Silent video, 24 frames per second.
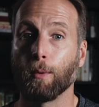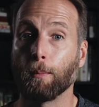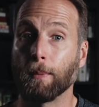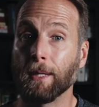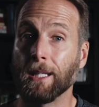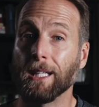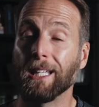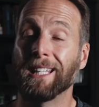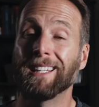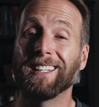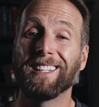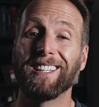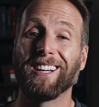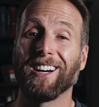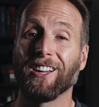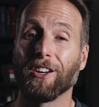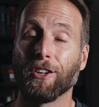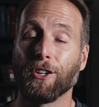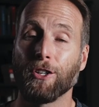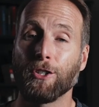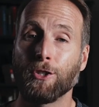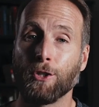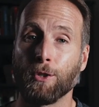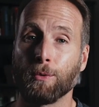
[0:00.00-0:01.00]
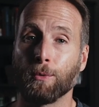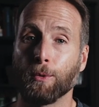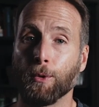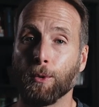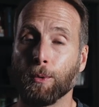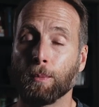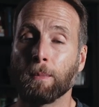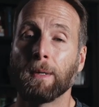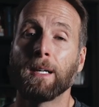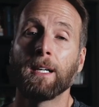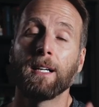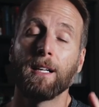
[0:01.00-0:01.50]
will be in the audition
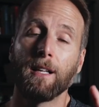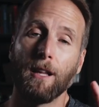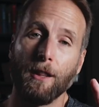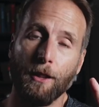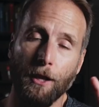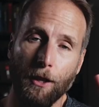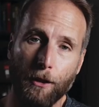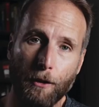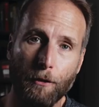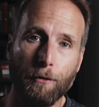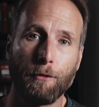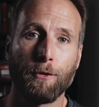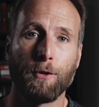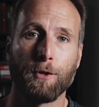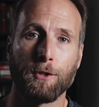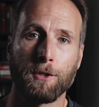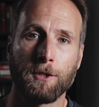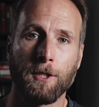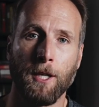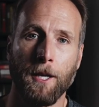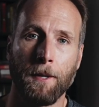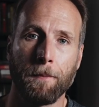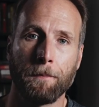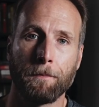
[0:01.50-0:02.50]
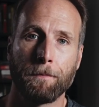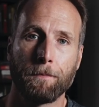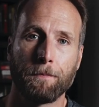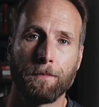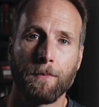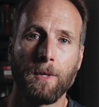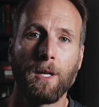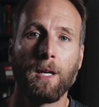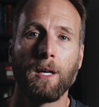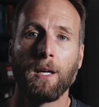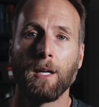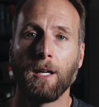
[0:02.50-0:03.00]
room than the first time.
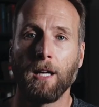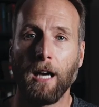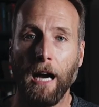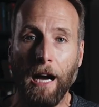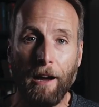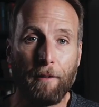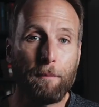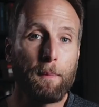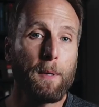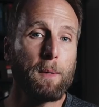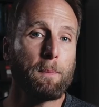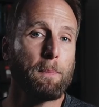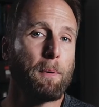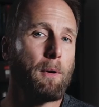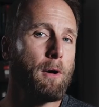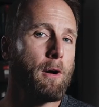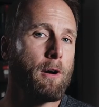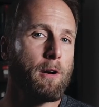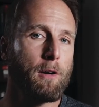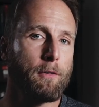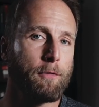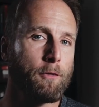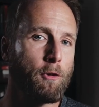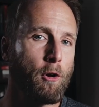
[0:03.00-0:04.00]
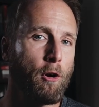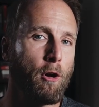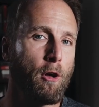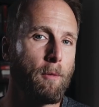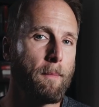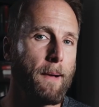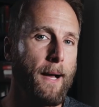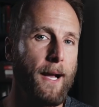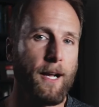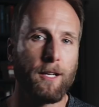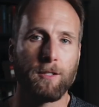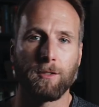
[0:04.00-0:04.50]
I've been part of
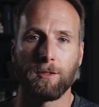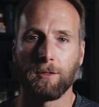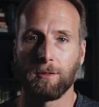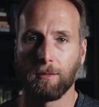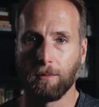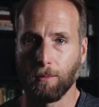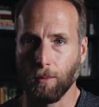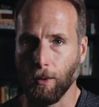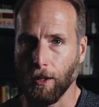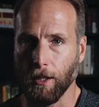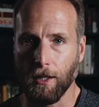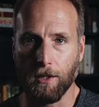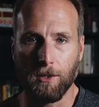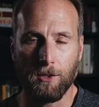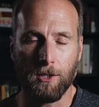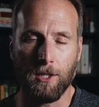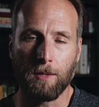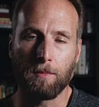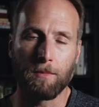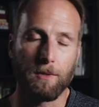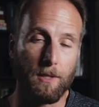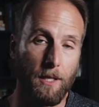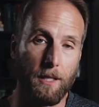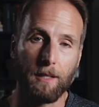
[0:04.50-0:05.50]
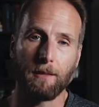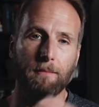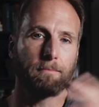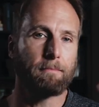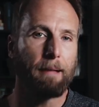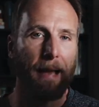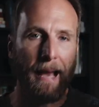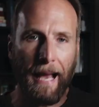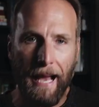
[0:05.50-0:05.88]
callbacks where it seems like